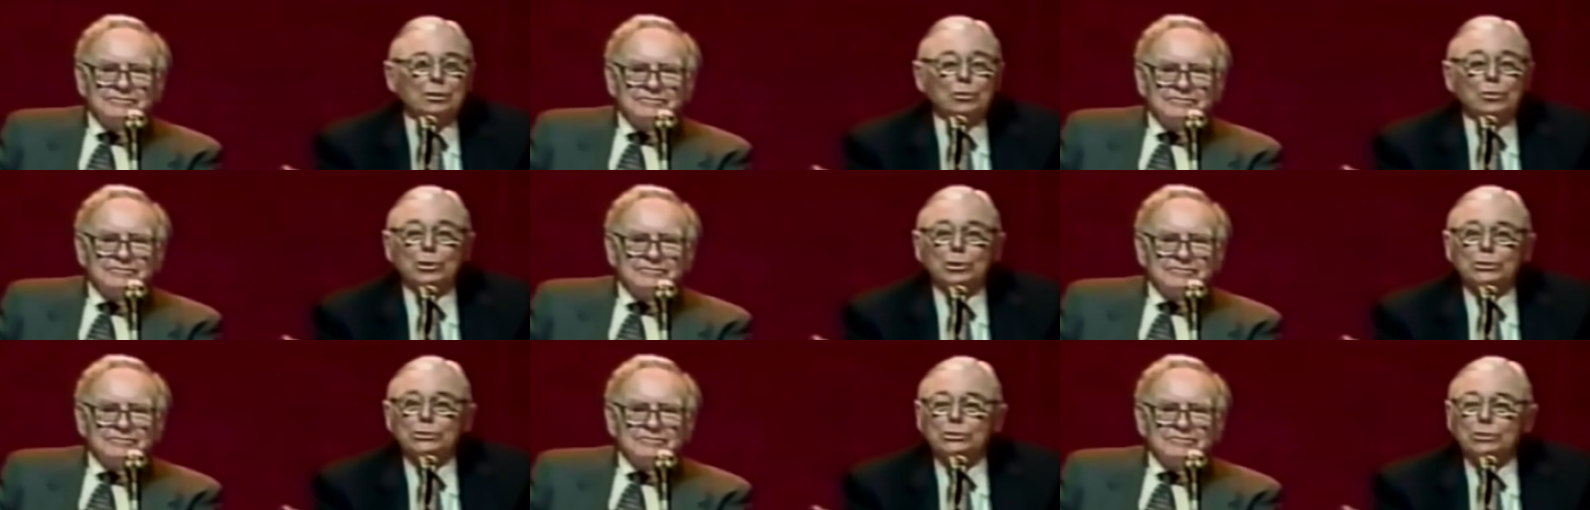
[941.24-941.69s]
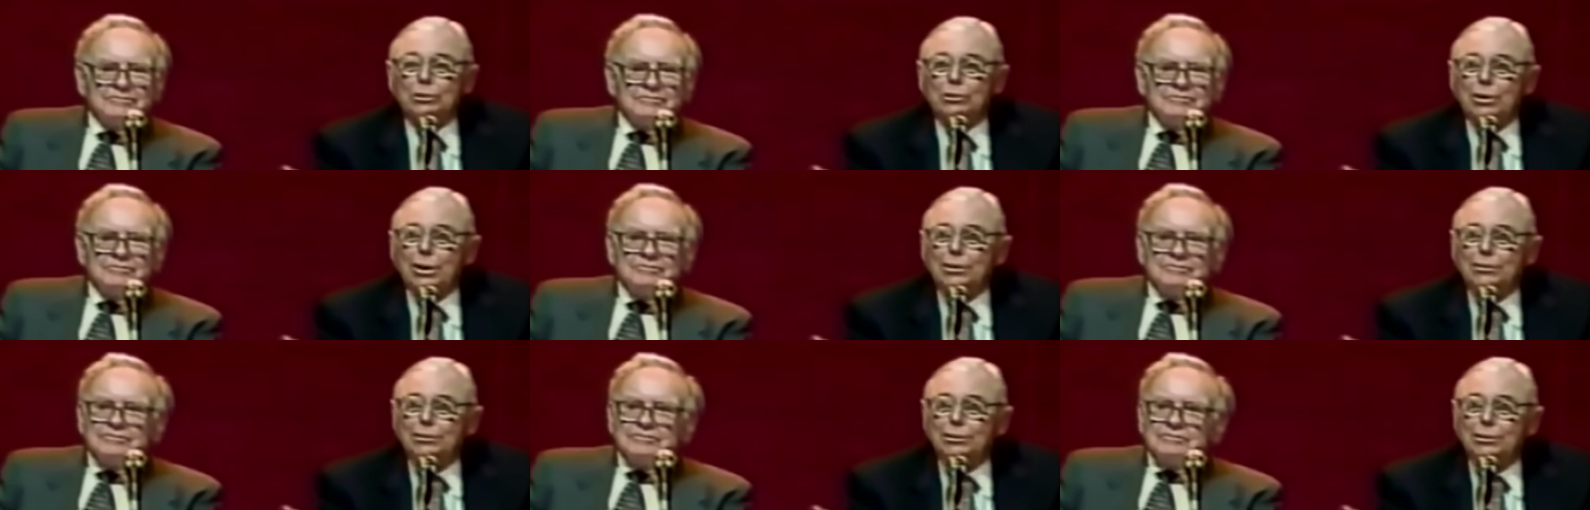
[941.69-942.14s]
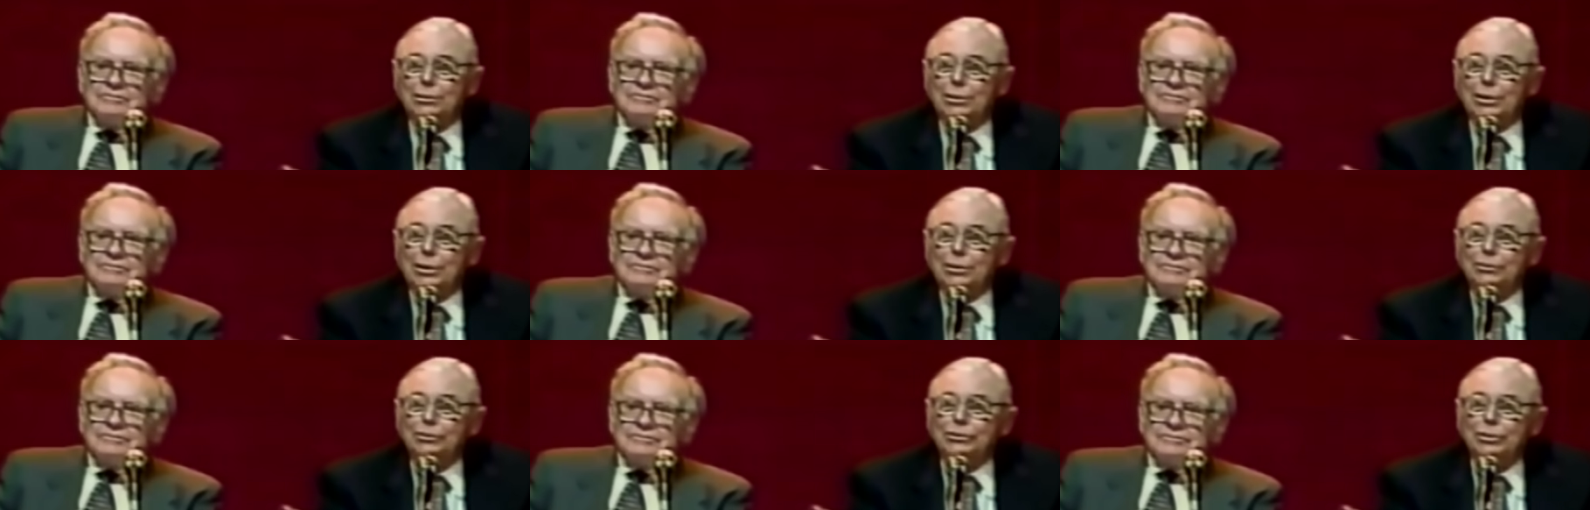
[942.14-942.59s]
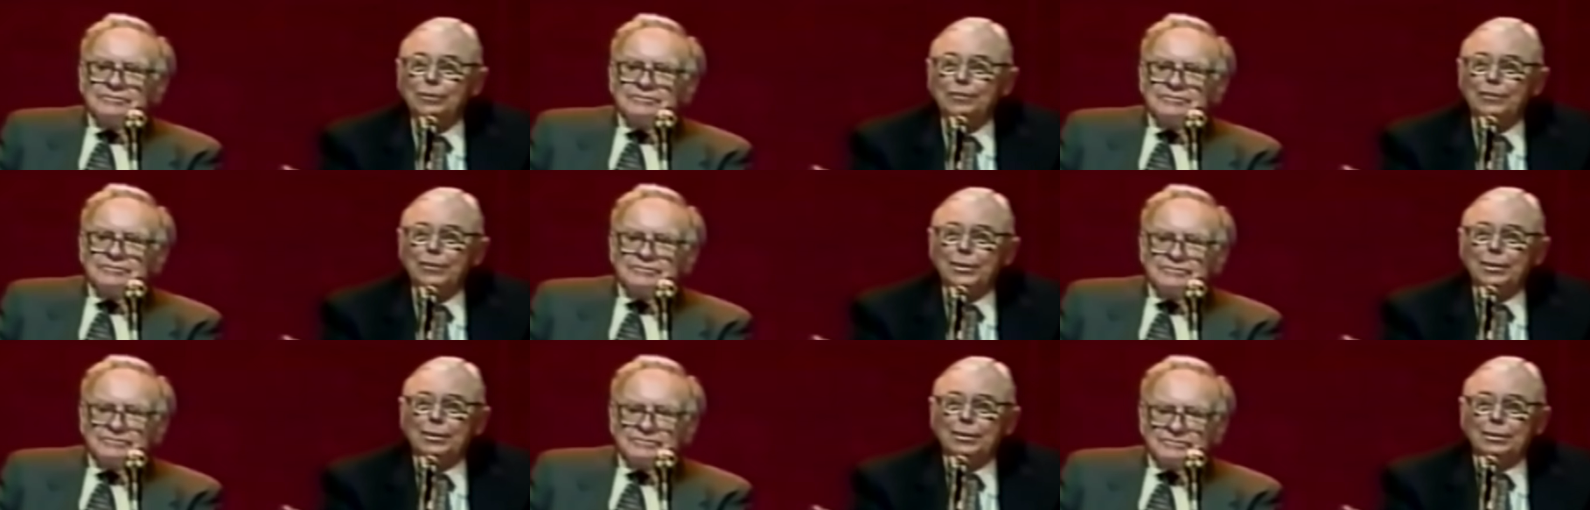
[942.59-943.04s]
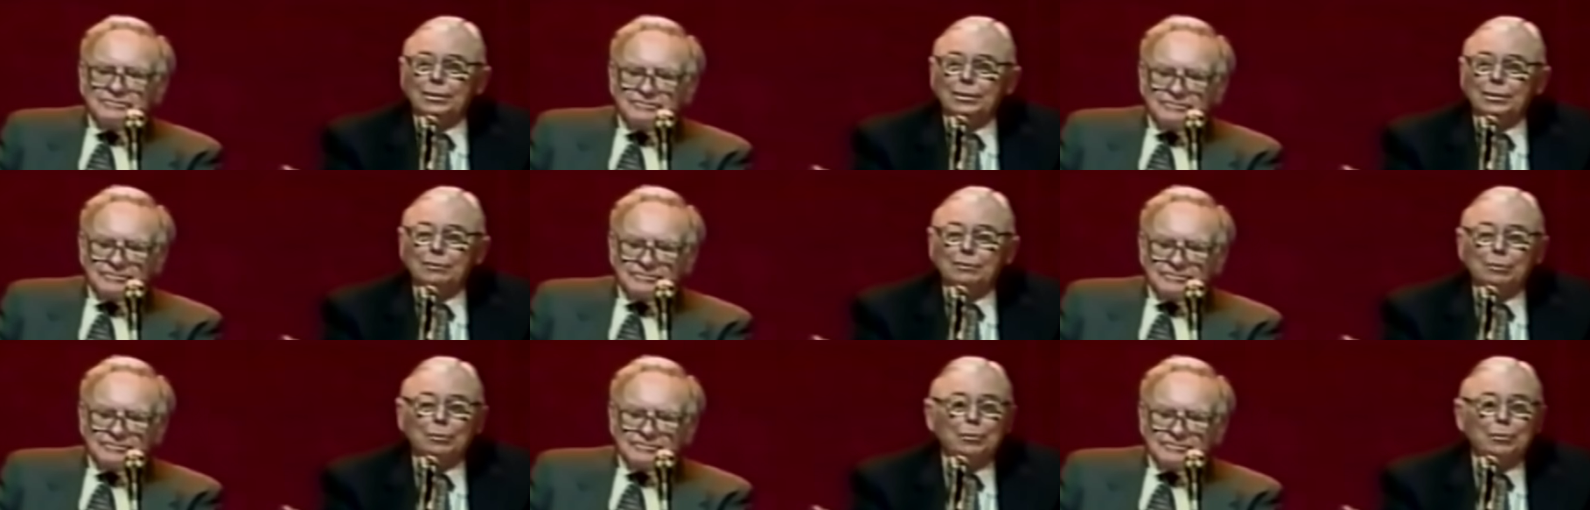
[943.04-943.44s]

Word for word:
Speaker 1: of what is correct to teach. It